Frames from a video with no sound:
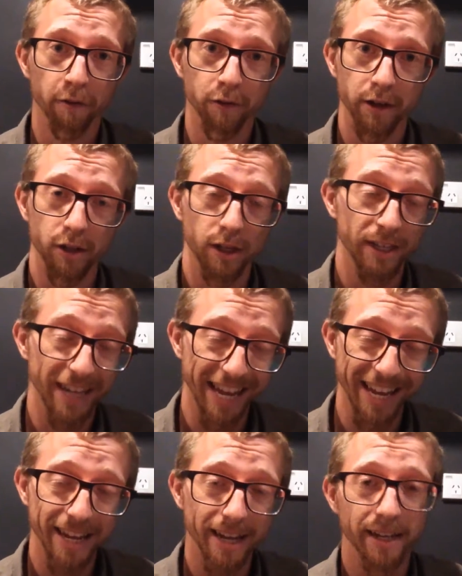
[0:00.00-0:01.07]
every
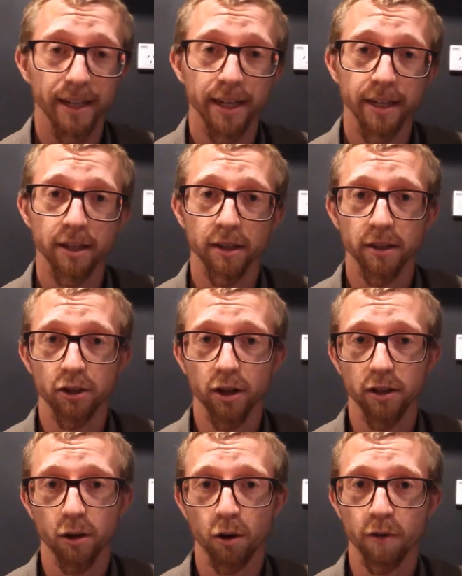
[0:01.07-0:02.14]
day eat
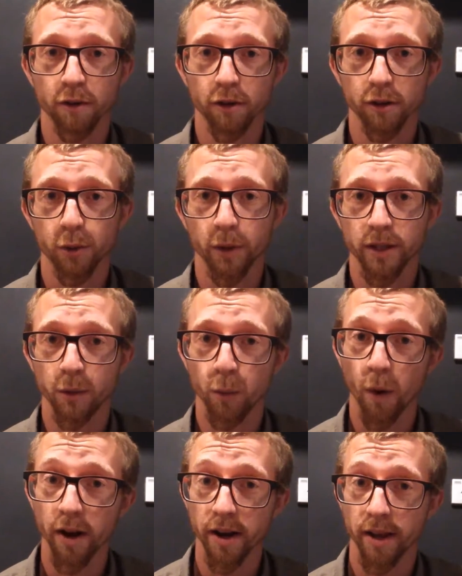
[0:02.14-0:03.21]
just over
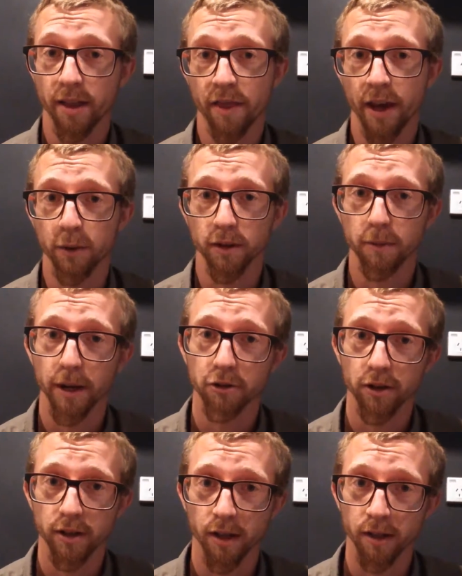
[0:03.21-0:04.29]
21,000
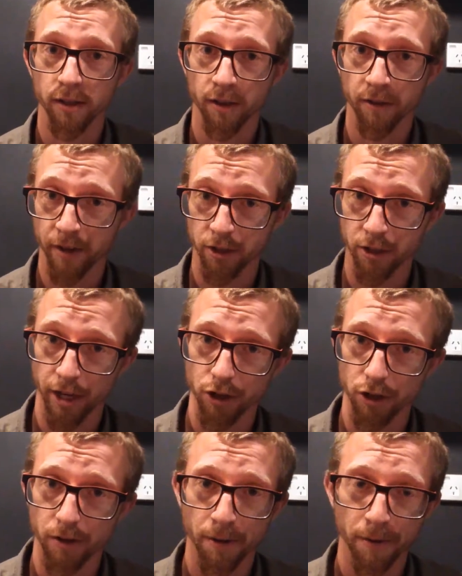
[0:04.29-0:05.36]
metric tons of
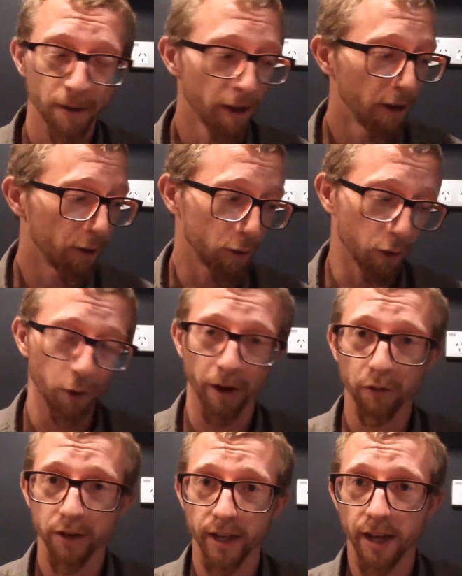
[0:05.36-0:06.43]
vegetation. So
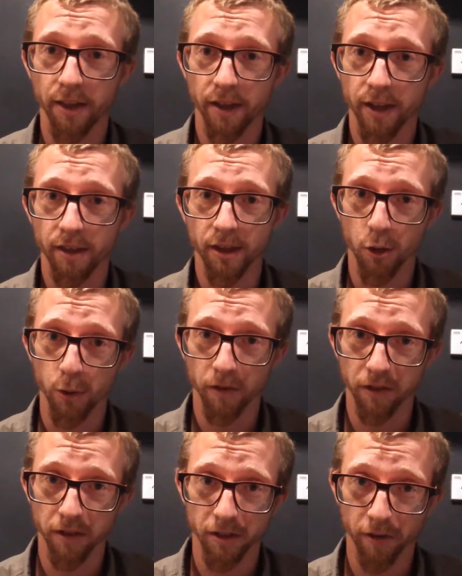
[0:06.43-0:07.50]
every day they eat the
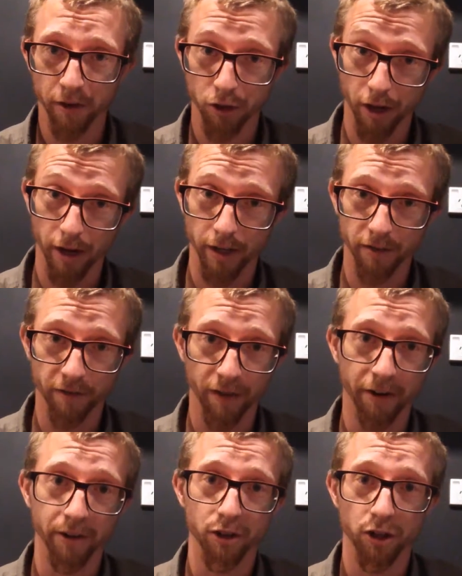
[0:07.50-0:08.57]
equivalent of our giant
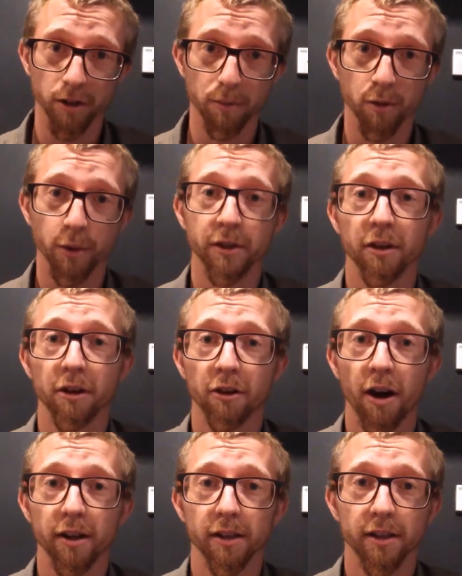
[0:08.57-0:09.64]
ferry ship that we took
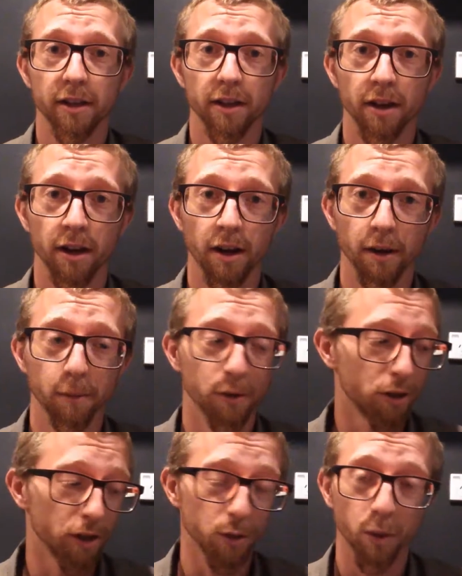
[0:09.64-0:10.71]
across,
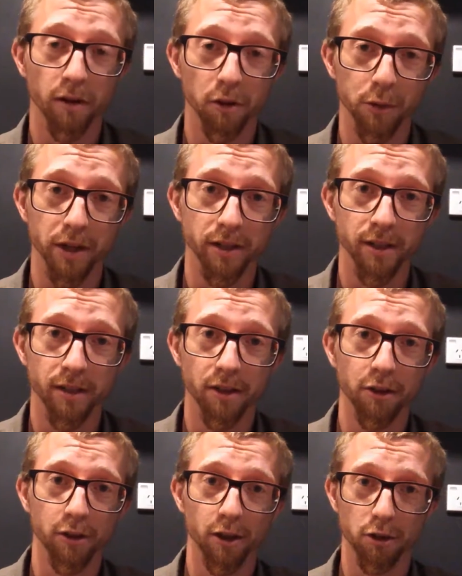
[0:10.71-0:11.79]
which is one of the reasons
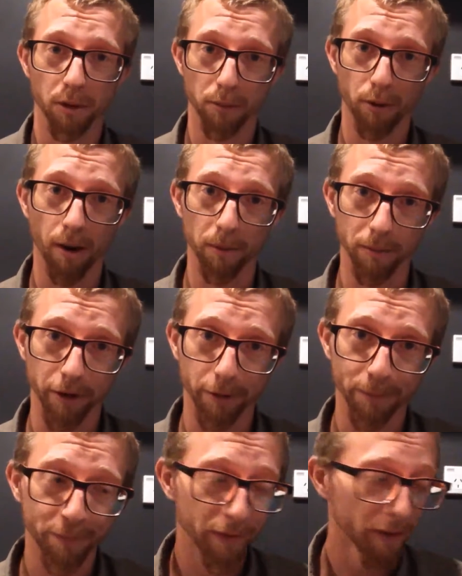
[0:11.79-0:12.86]
that there's such a big problem here.
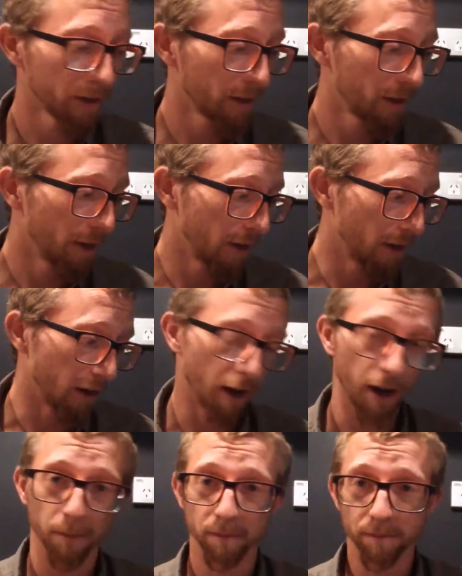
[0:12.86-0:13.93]

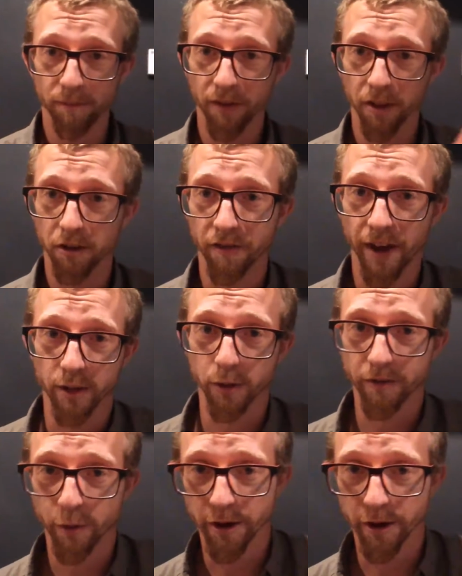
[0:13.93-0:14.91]
Fun little factoid